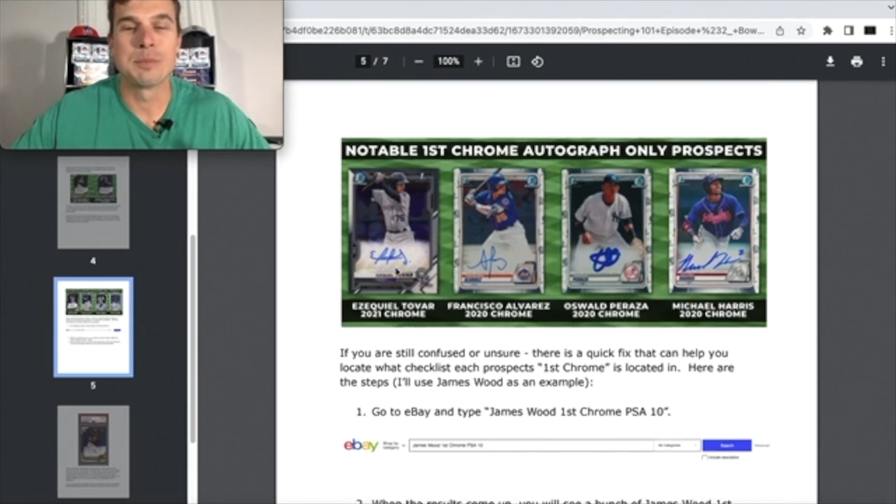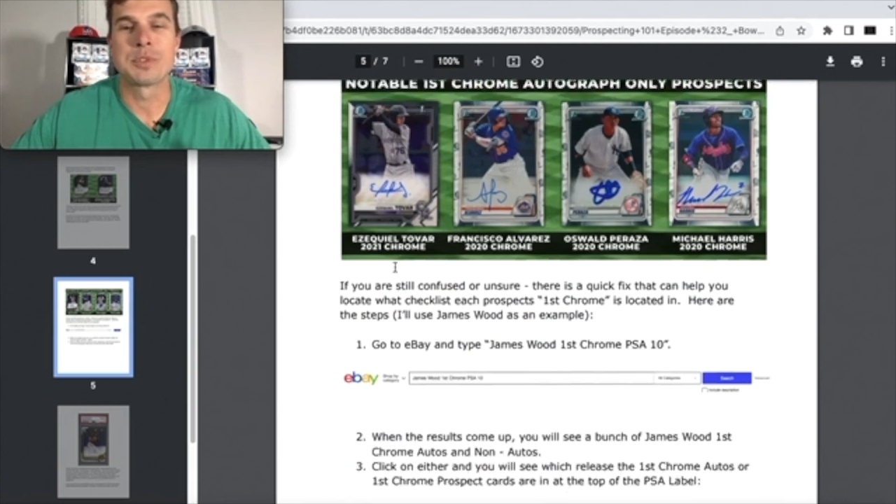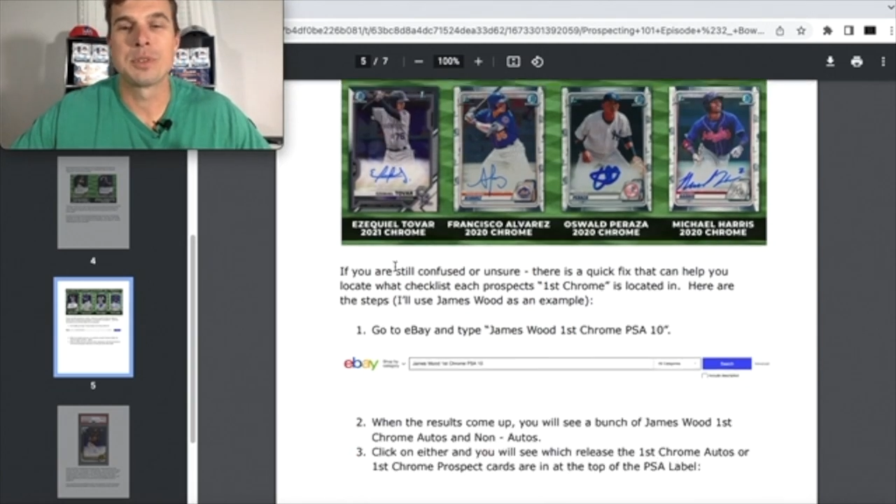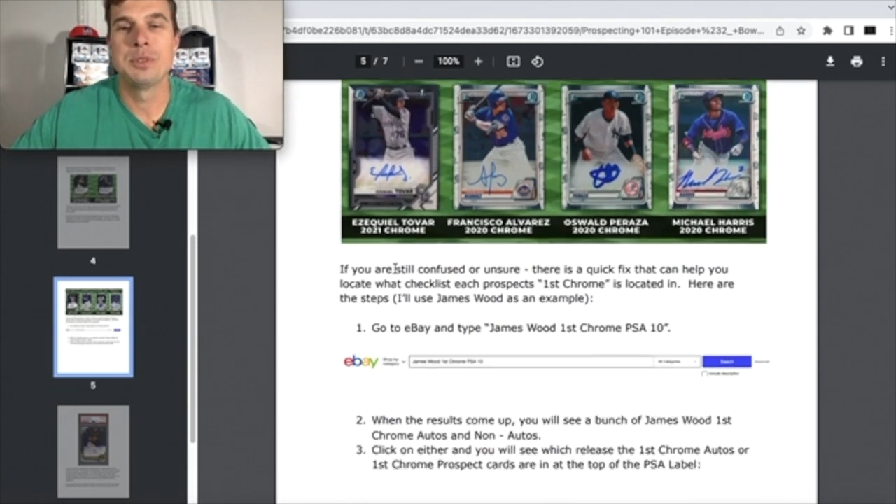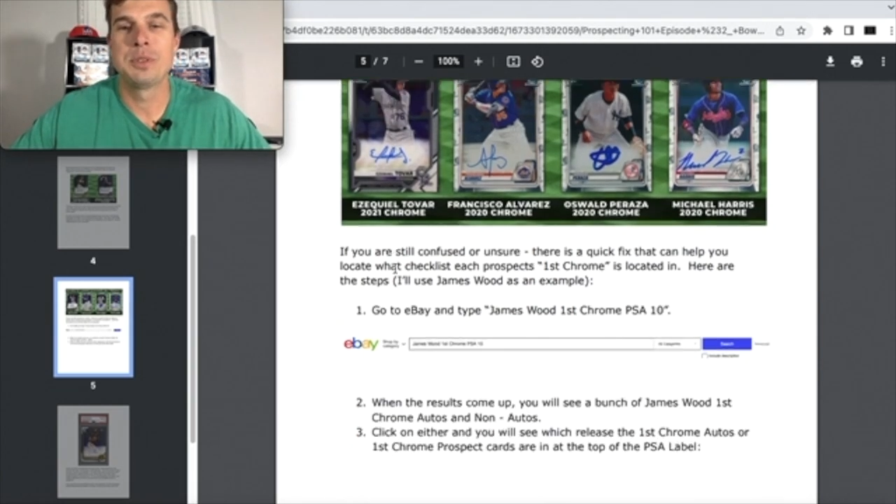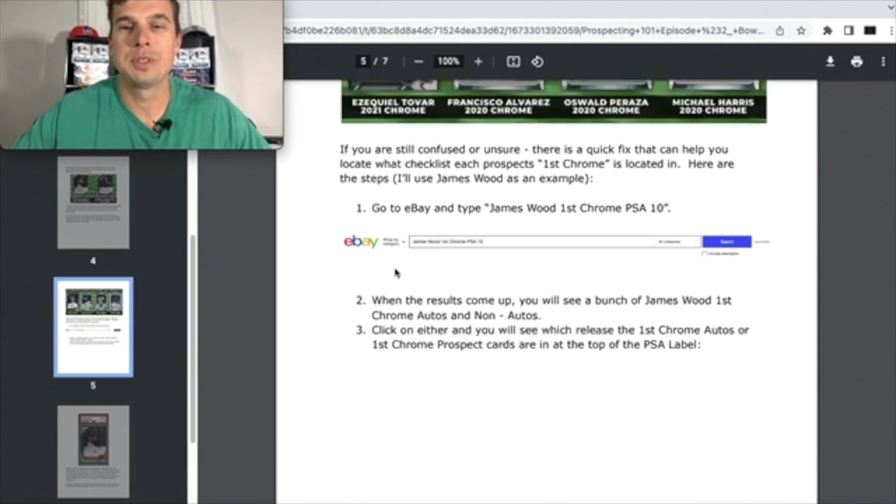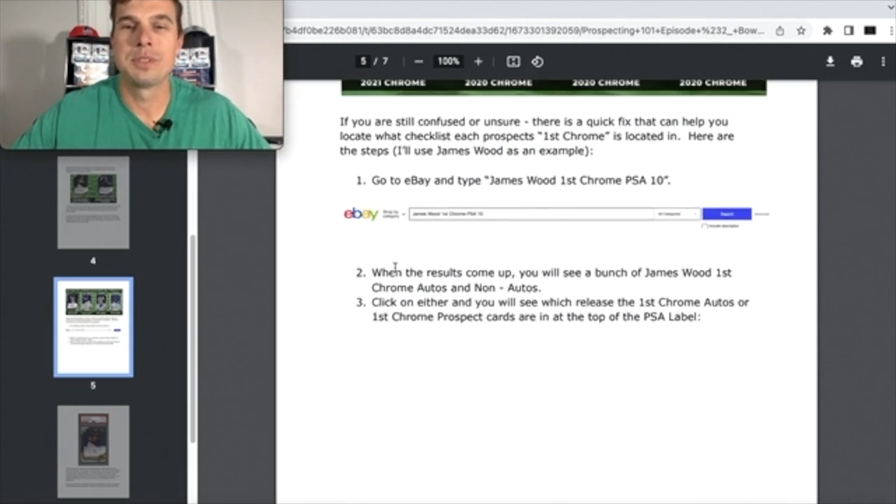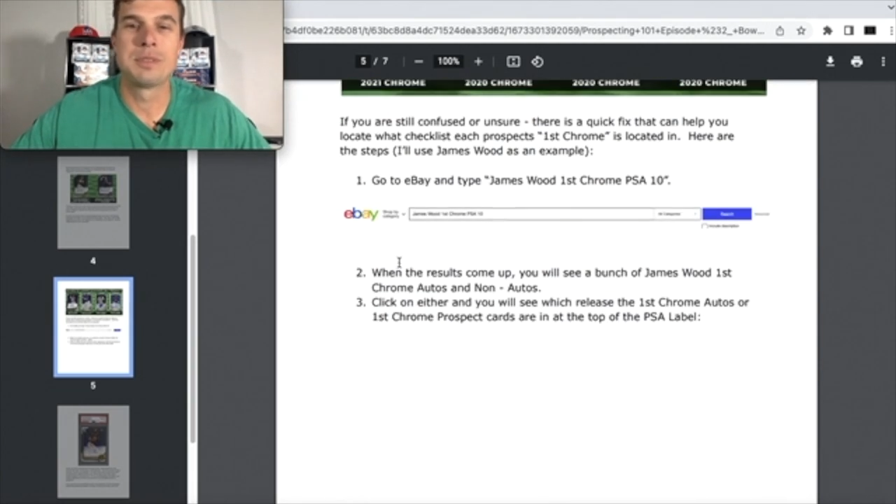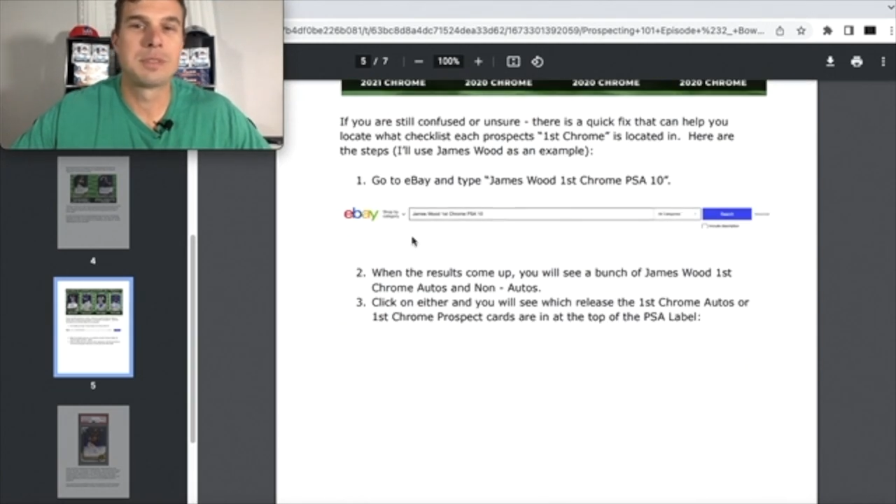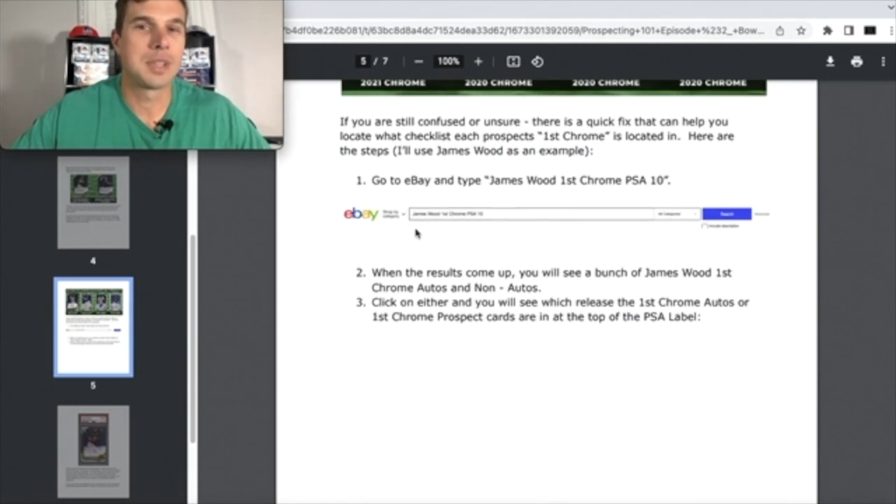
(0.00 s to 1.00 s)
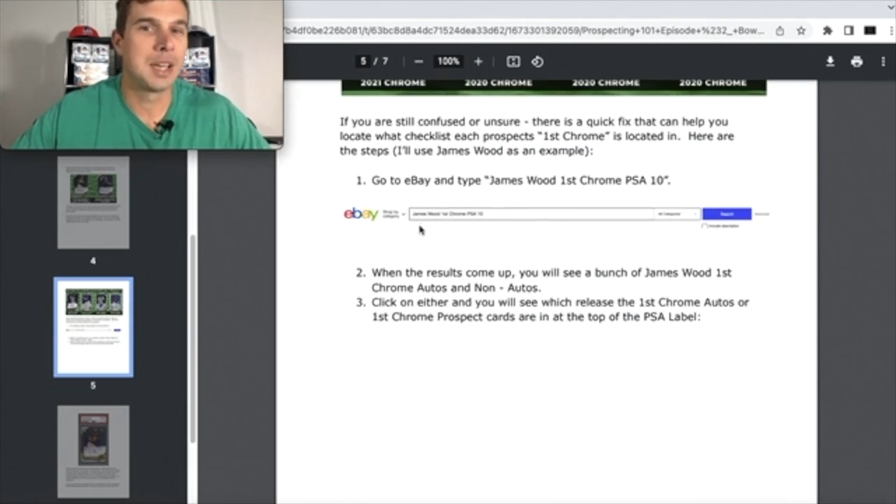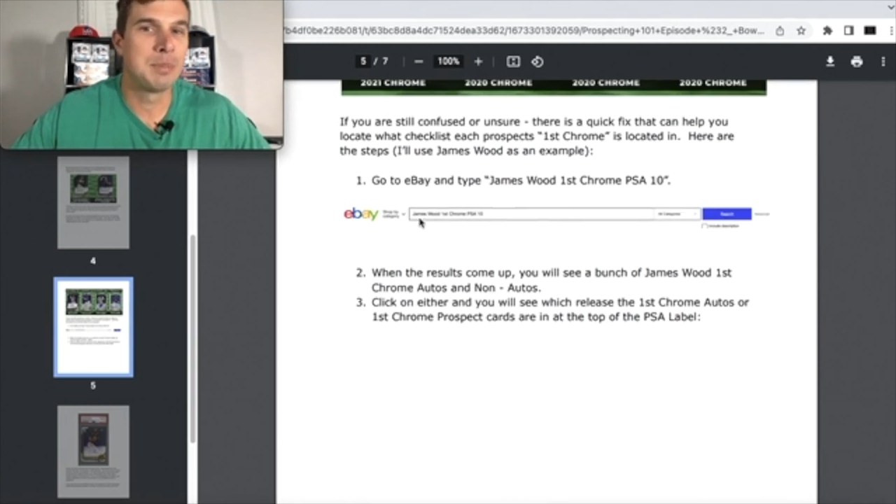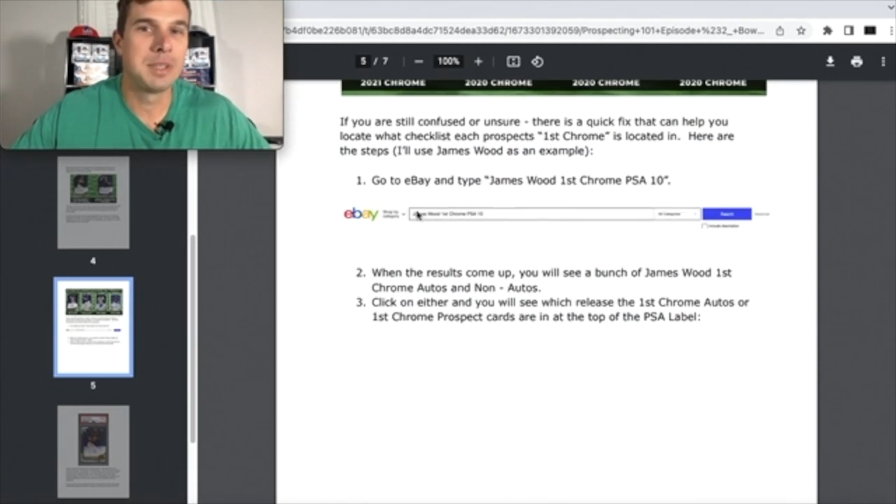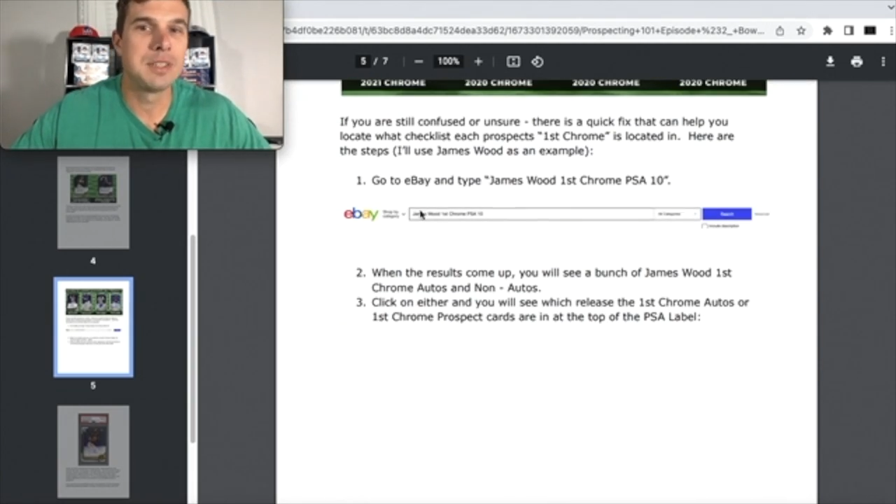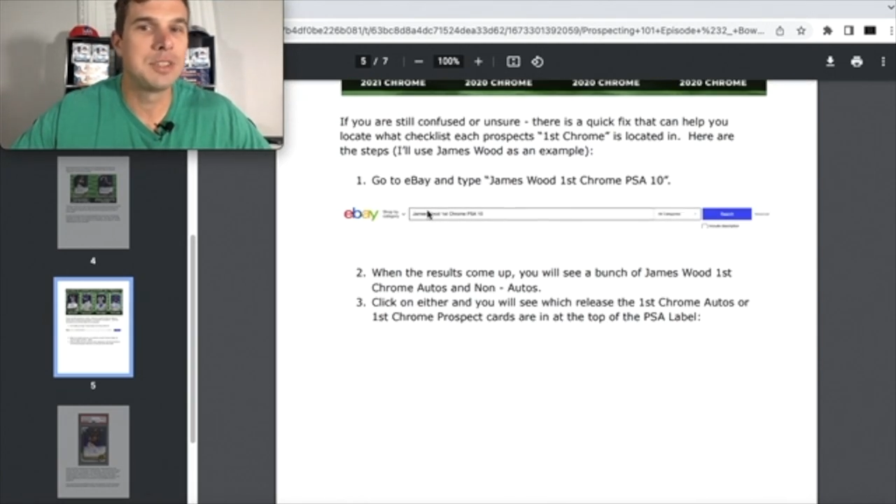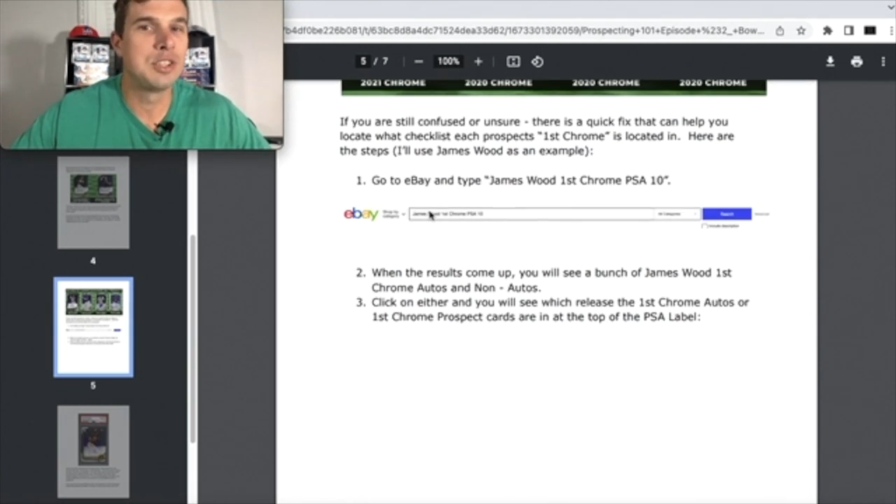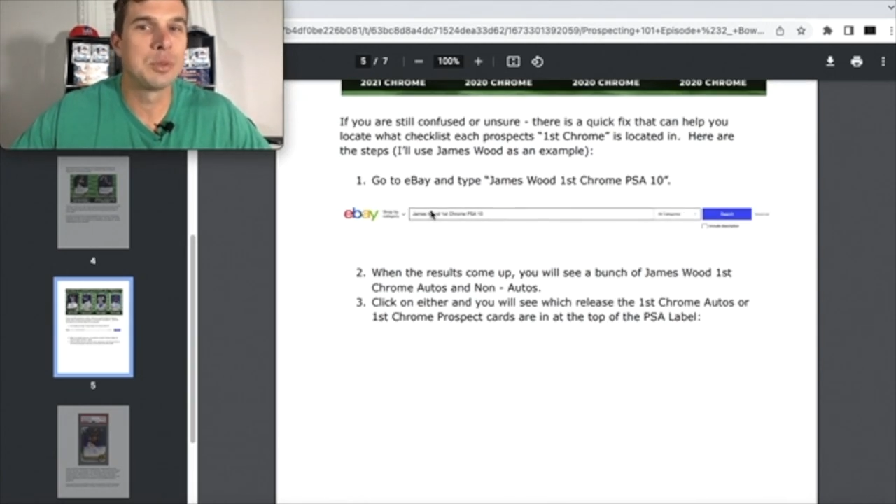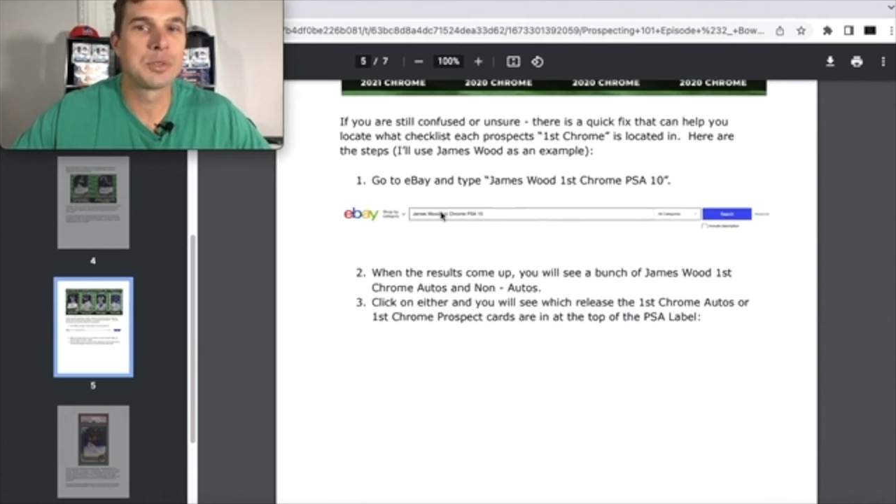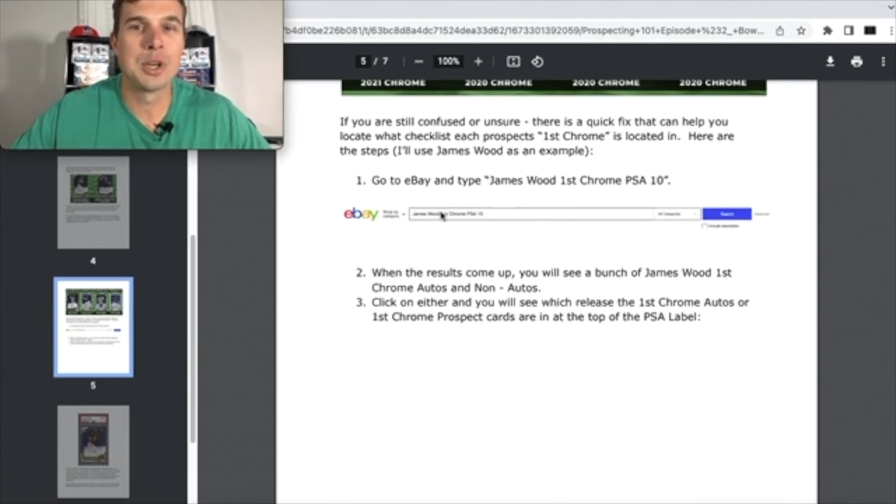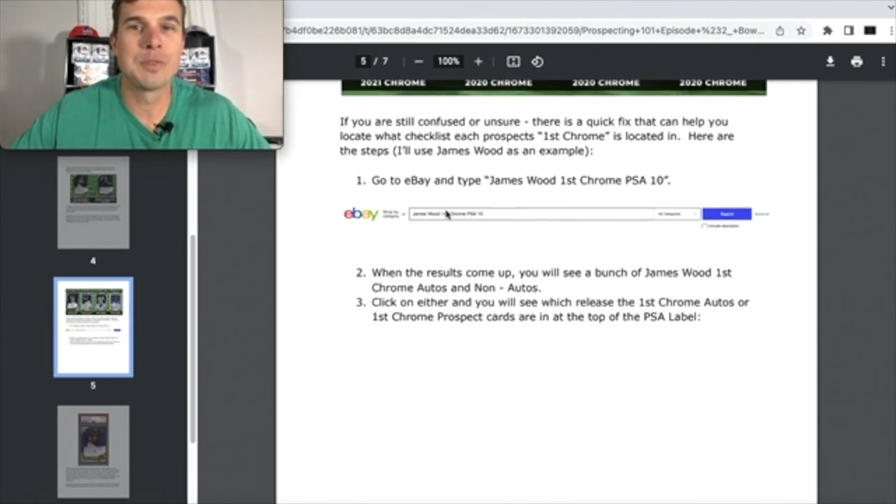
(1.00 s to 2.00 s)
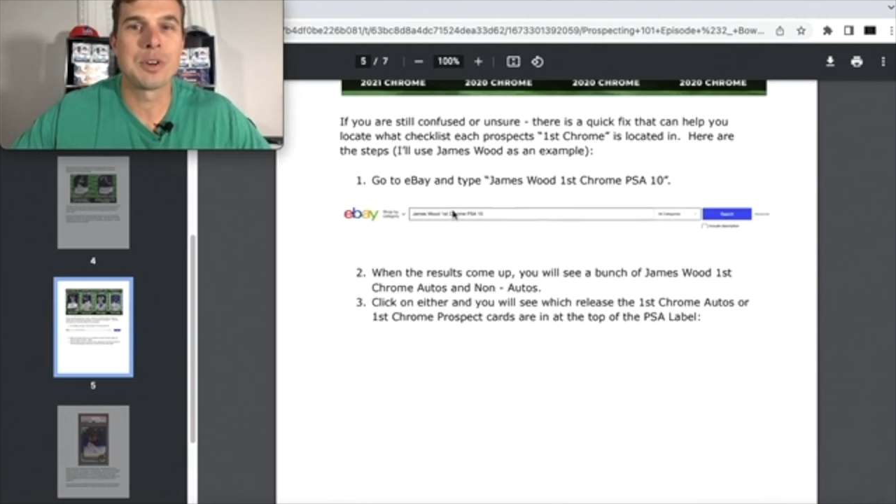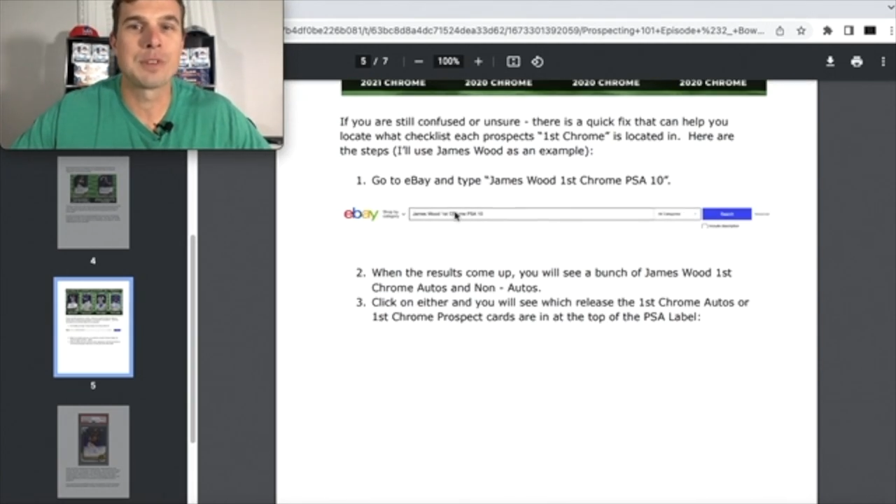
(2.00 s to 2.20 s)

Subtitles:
So you could type in Ezekiel Tovar,